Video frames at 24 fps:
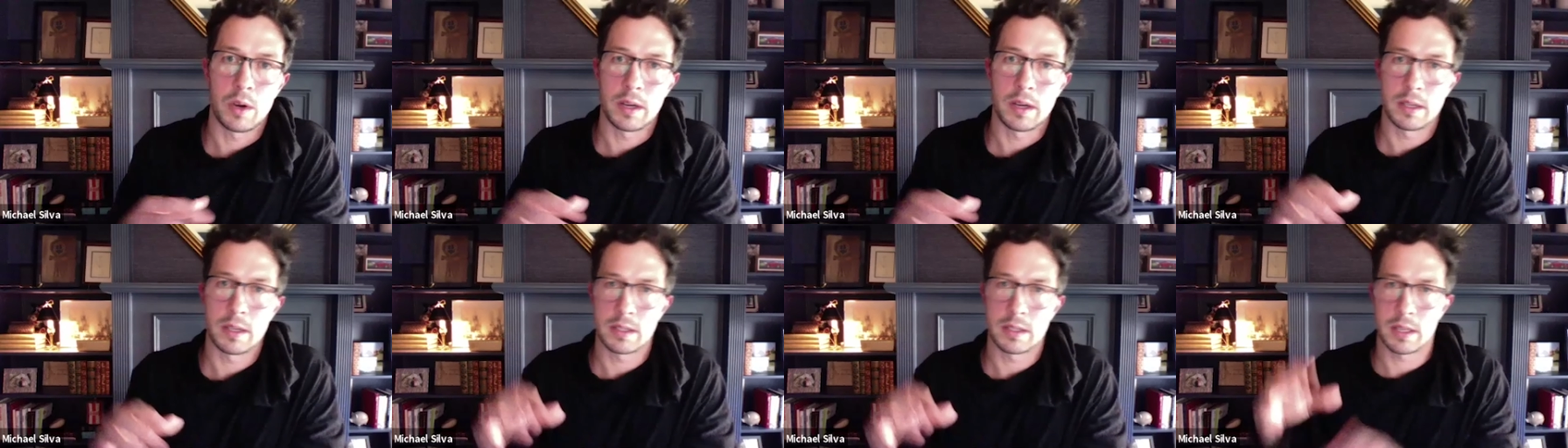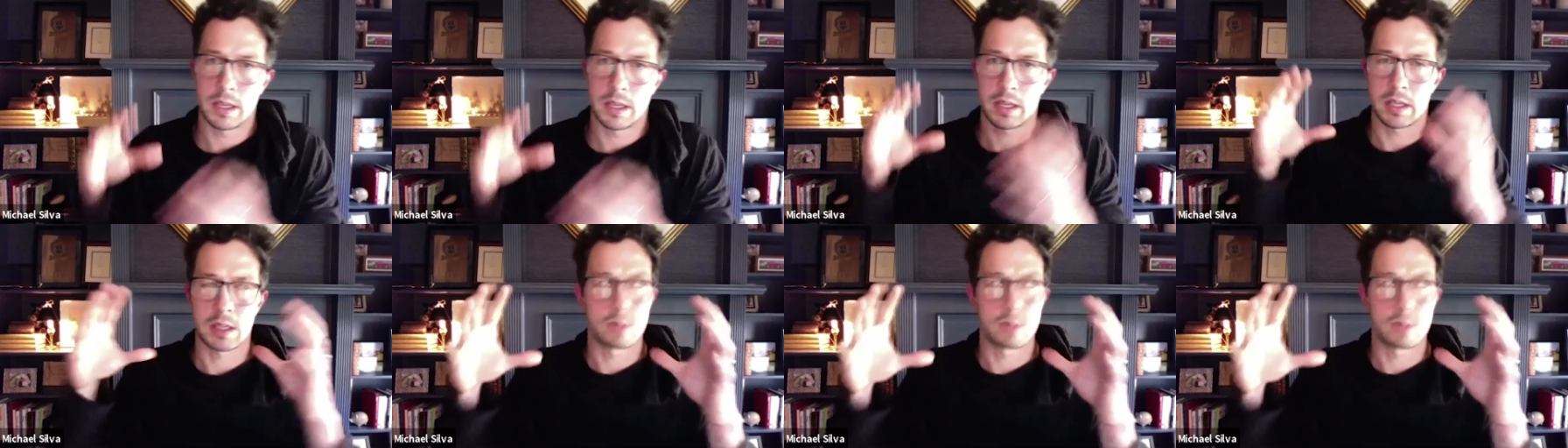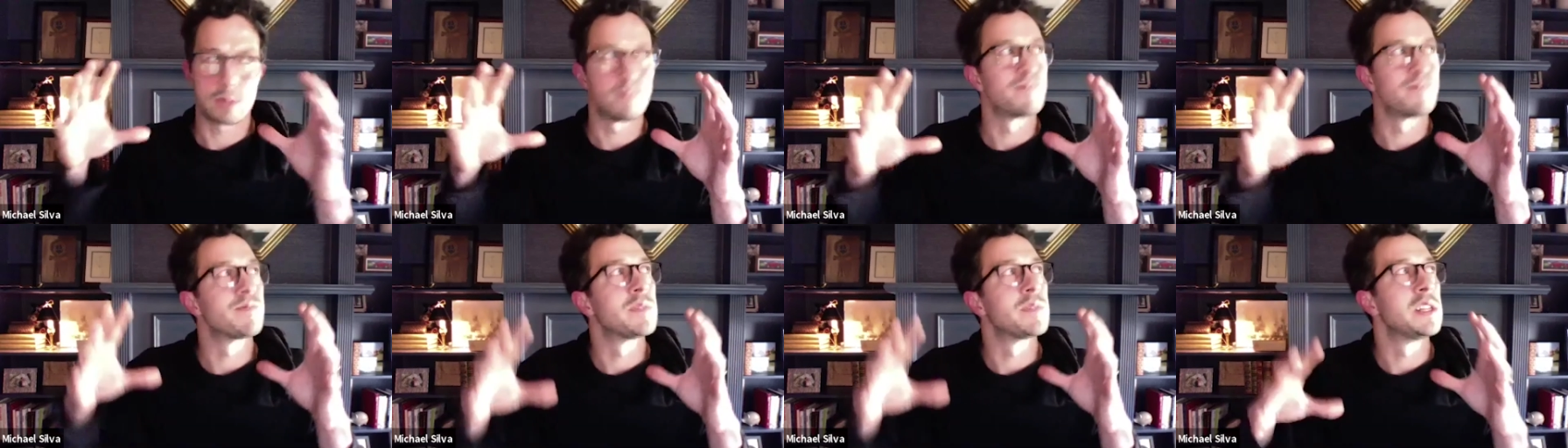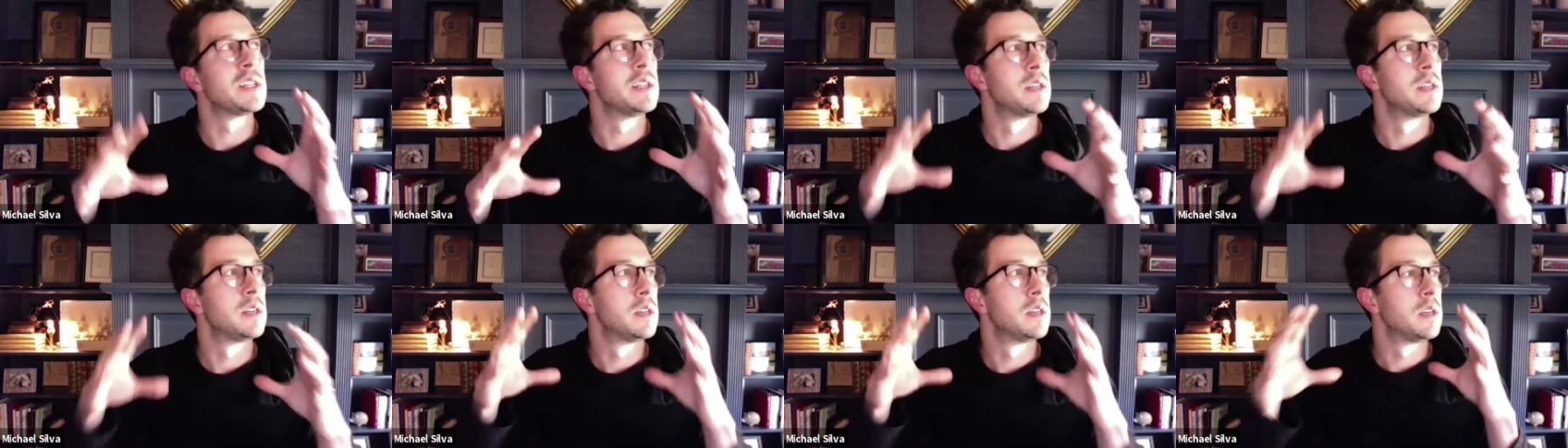is like a
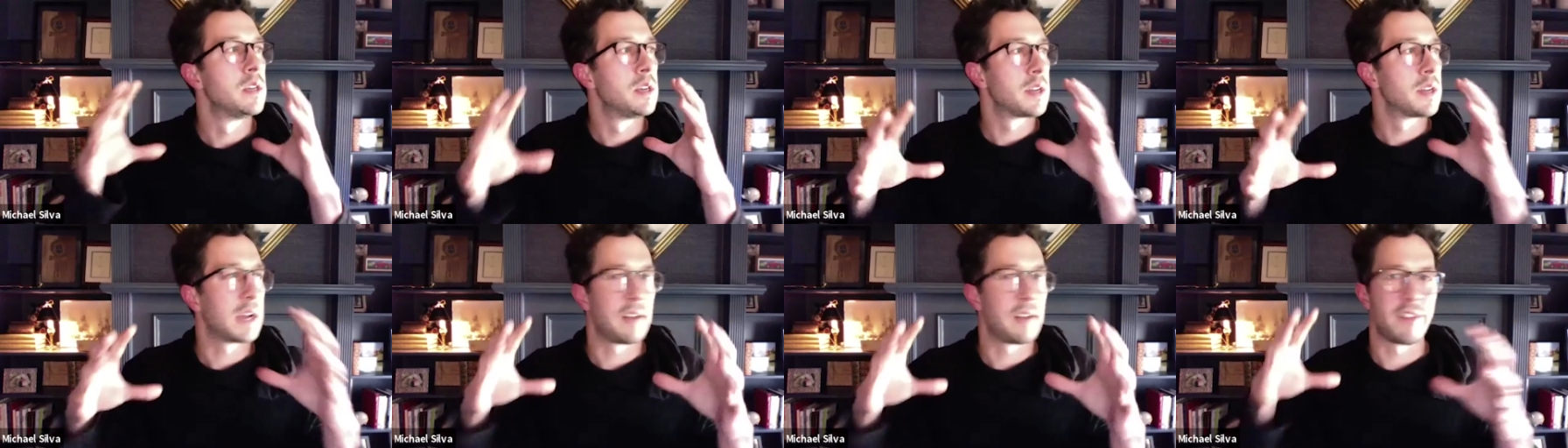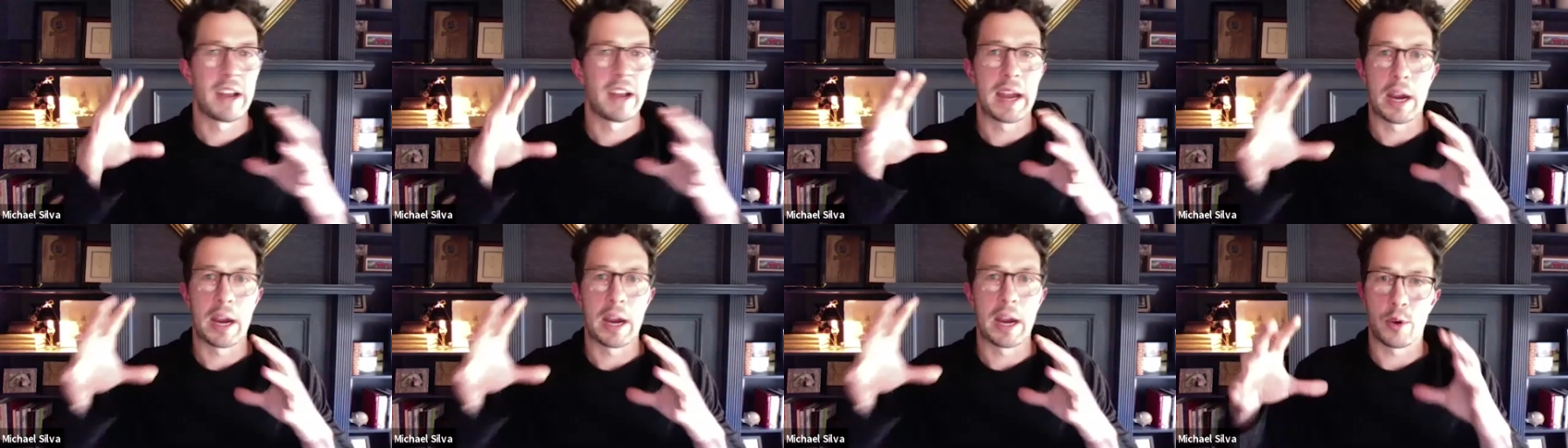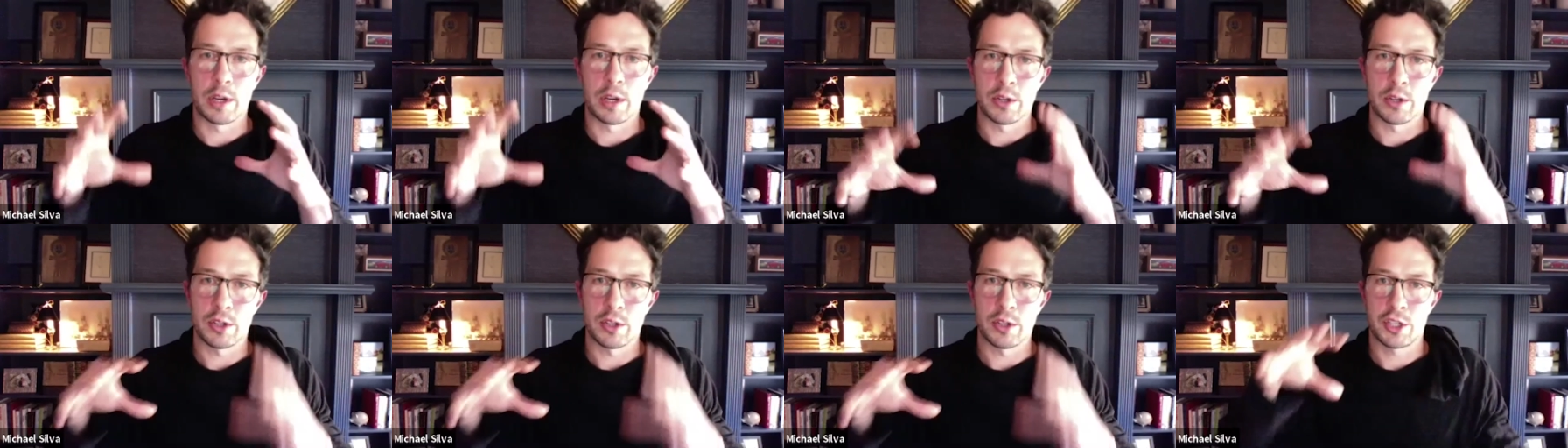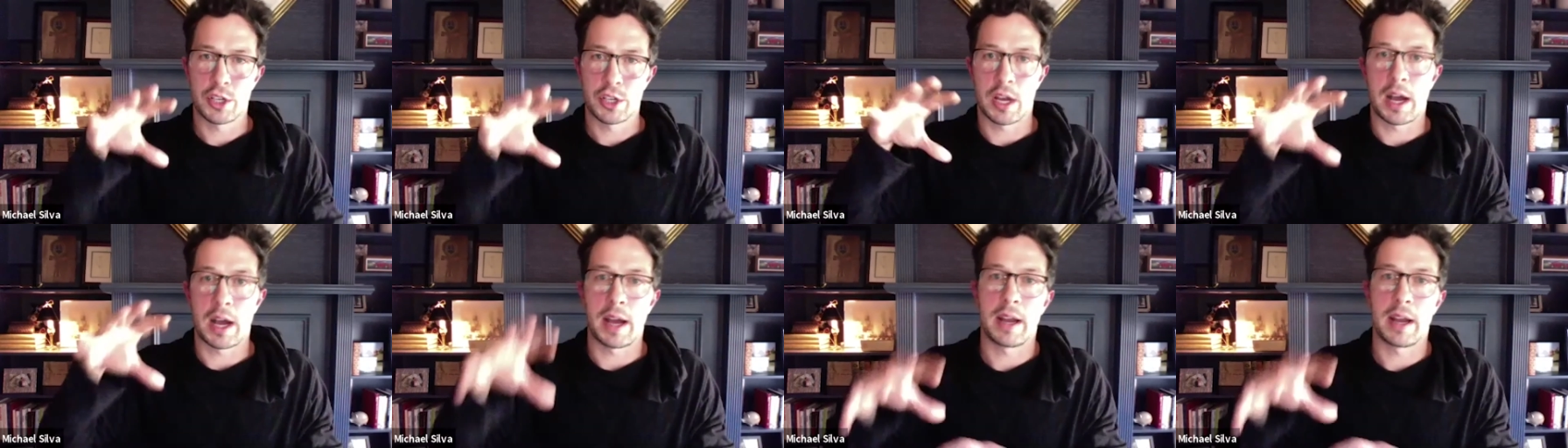kind of an aerial
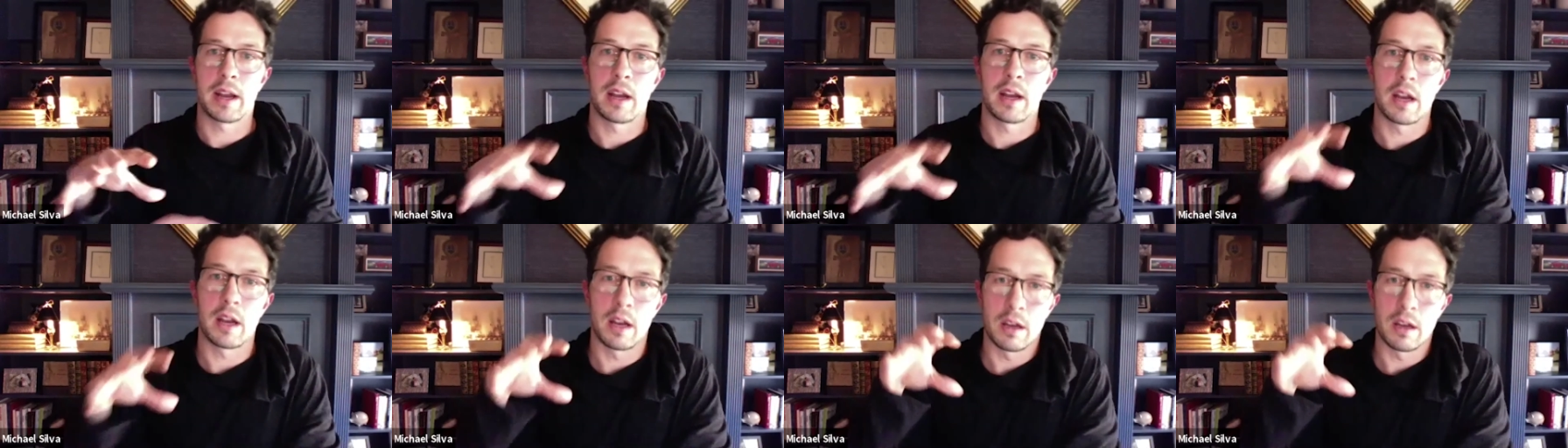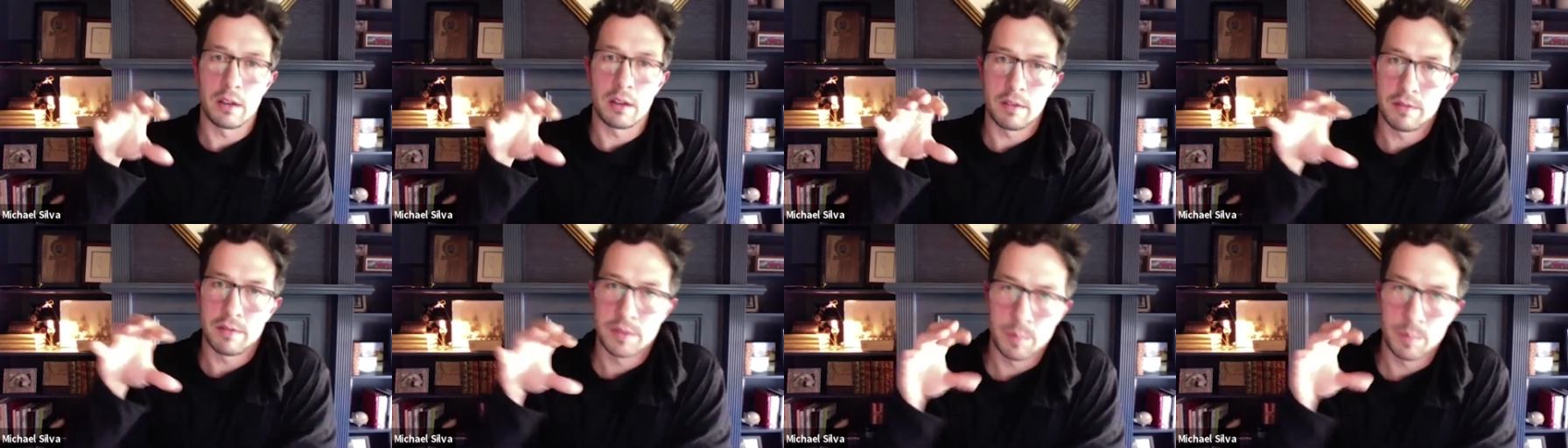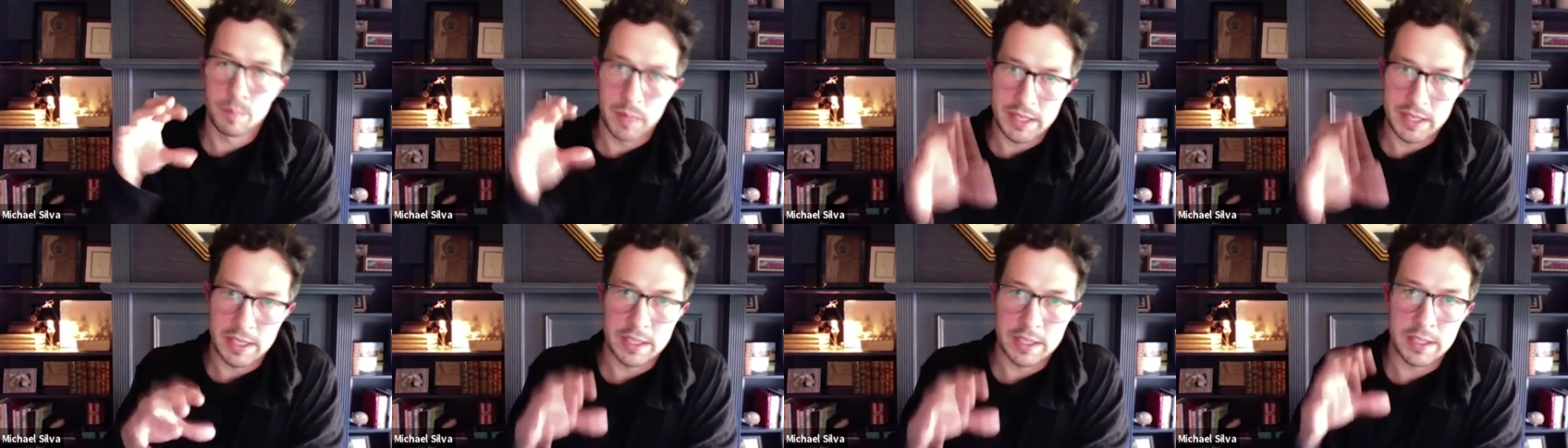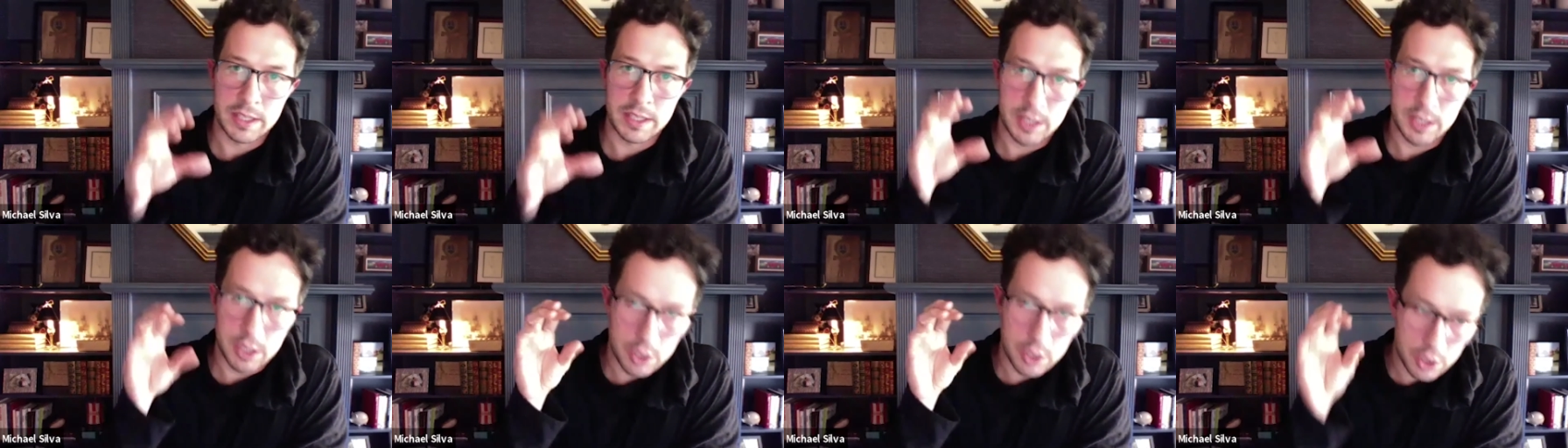shot of
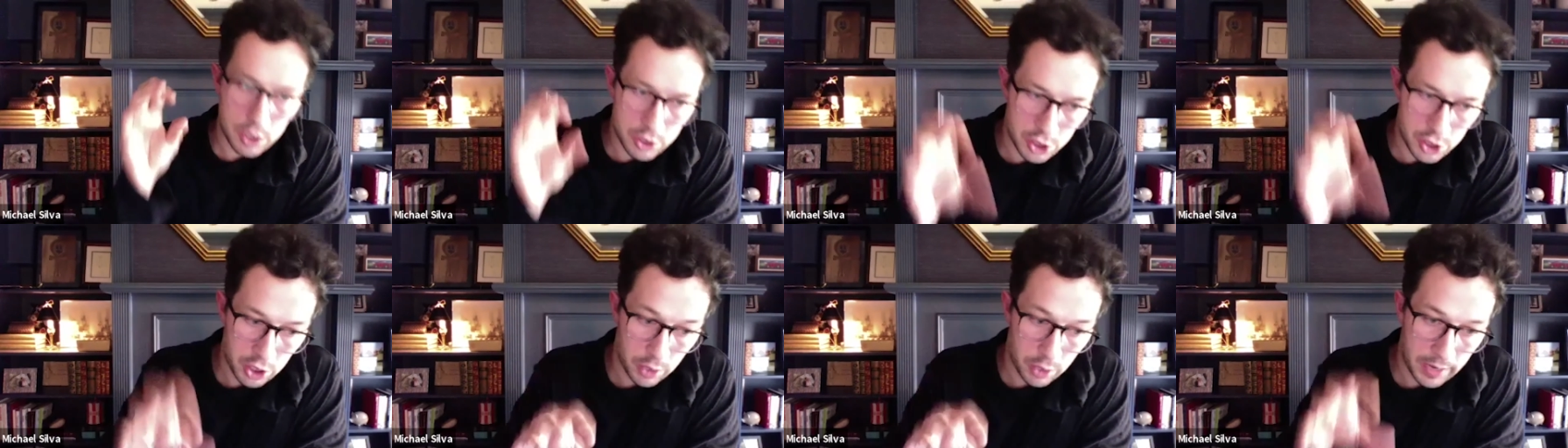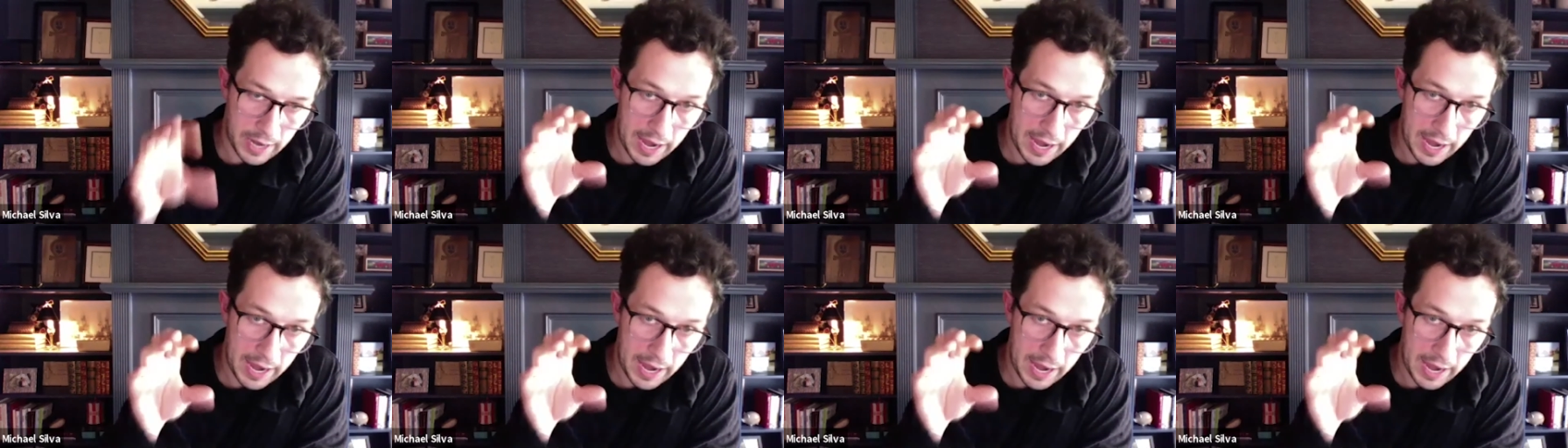basically showing,